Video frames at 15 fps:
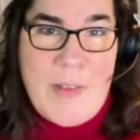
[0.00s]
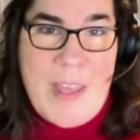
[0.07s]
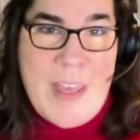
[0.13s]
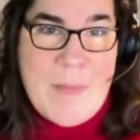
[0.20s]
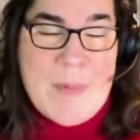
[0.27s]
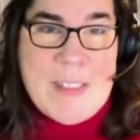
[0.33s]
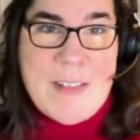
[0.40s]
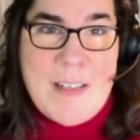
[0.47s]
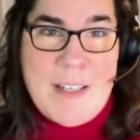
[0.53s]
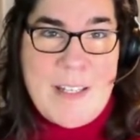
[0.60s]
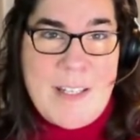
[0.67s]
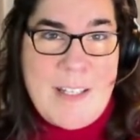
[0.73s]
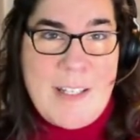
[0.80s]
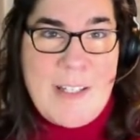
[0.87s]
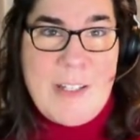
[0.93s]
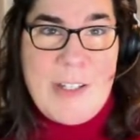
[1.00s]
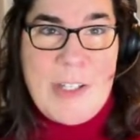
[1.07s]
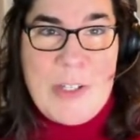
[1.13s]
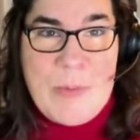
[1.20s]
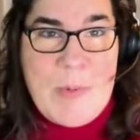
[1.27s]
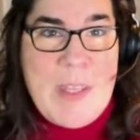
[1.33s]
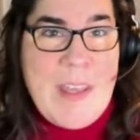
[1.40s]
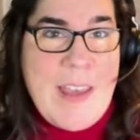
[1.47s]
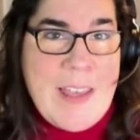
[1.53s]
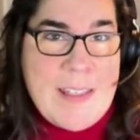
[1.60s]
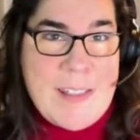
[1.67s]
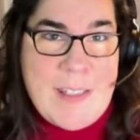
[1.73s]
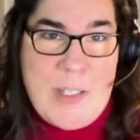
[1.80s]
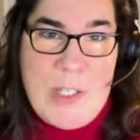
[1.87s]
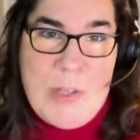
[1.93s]
Amazon and
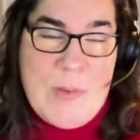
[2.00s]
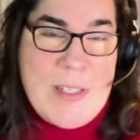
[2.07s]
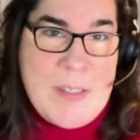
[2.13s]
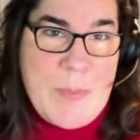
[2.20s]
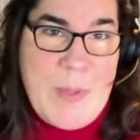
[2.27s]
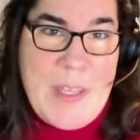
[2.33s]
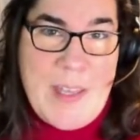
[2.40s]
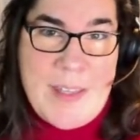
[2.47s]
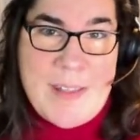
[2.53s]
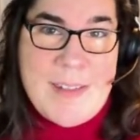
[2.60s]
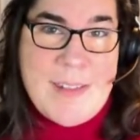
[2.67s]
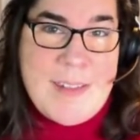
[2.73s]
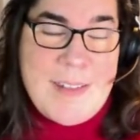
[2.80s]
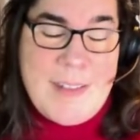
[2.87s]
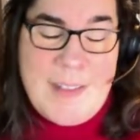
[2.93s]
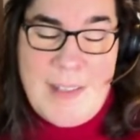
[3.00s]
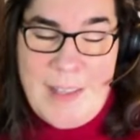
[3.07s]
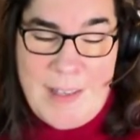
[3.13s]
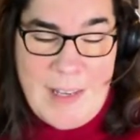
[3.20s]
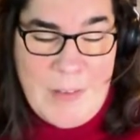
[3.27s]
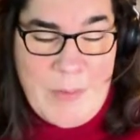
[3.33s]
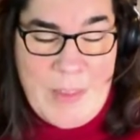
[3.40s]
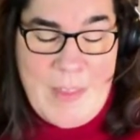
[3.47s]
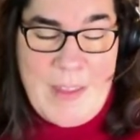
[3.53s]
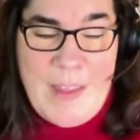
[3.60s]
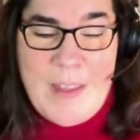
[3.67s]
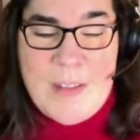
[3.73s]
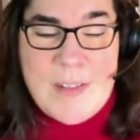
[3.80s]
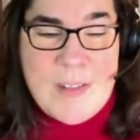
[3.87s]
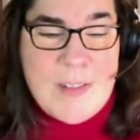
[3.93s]
UPS and USPS and everything
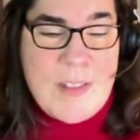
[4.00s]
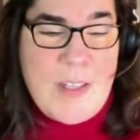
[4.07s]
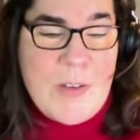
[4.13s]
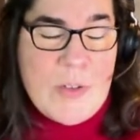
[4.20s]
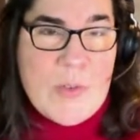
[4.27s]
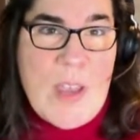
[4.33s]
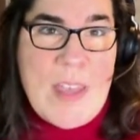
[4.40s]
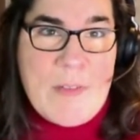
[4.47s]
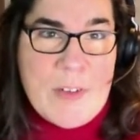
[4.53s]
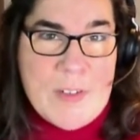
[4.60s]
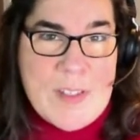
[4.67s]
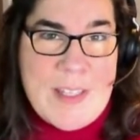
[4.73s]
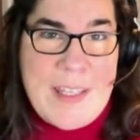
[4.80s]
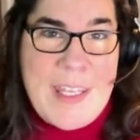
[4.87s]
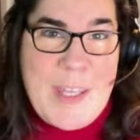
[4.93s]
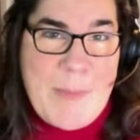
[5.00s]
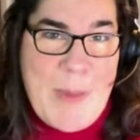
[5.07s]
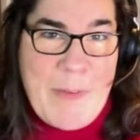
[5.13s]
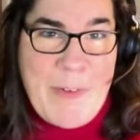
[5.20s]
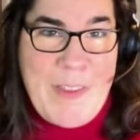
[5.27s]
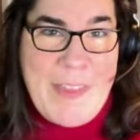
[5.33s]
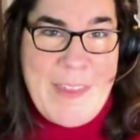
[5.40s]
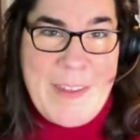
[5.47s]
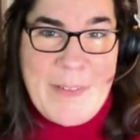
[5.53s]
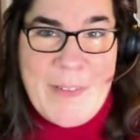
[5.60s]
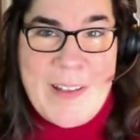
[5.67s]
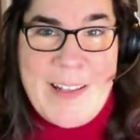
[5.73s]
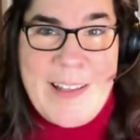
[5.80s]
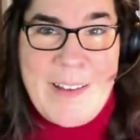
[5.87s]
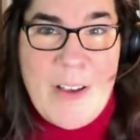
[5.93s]
else, drivers that keep everything
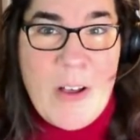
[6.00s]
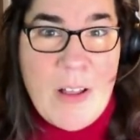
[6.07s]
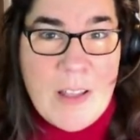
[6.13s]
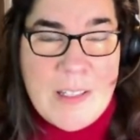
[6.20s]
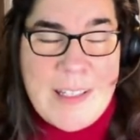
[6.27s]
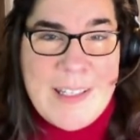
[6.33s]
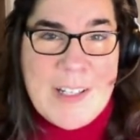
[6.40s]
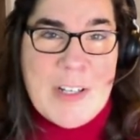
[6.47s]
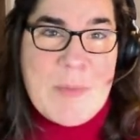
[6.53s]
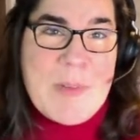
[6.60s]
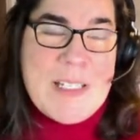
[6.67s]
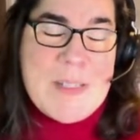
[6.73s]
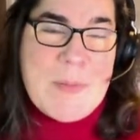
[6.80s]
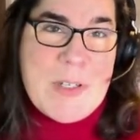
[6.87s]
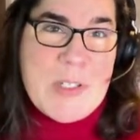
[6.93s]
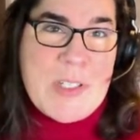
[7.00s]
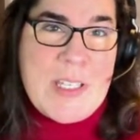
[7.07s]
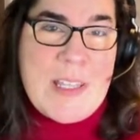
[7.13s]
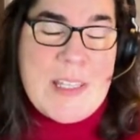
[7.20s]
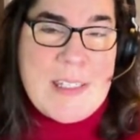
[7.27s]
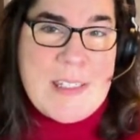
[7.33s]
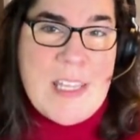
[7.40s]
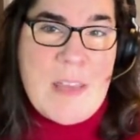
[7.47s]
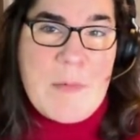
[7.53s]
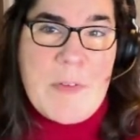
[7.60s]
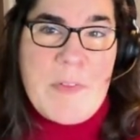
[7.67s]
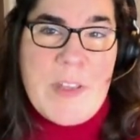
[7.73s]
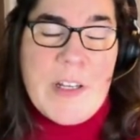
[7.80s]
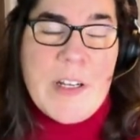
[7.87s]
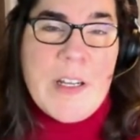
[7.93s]
running all year, but especially this time
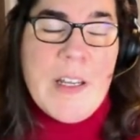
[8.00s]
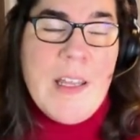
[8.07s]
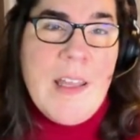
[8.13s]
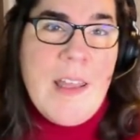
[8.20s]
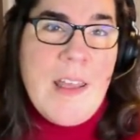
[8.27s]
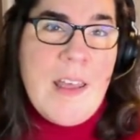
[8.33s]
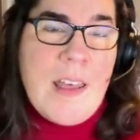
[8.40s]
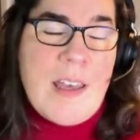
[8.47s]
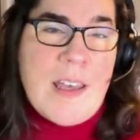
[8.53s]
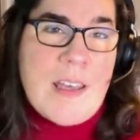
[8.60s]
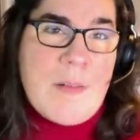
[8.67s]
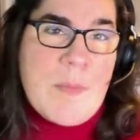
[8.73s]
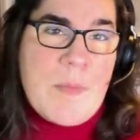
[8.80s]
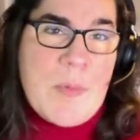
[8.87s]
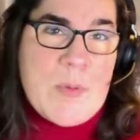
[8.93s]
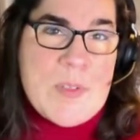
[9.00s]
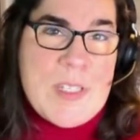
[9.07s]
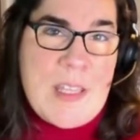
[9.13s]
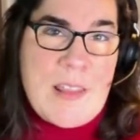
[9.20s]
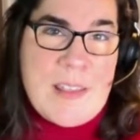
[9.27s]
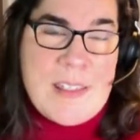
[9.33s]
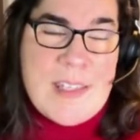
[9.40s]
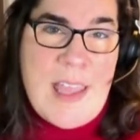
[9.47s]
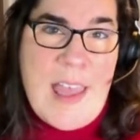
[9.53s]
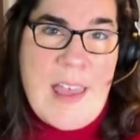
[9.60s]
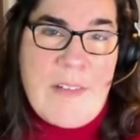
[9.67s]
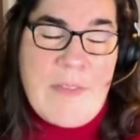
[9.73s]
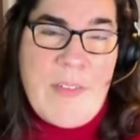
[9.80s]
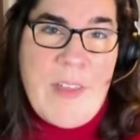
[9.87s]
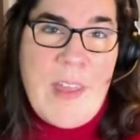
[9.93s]
of year, boosting the
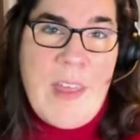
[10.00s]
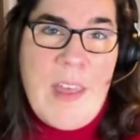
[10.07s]
staff.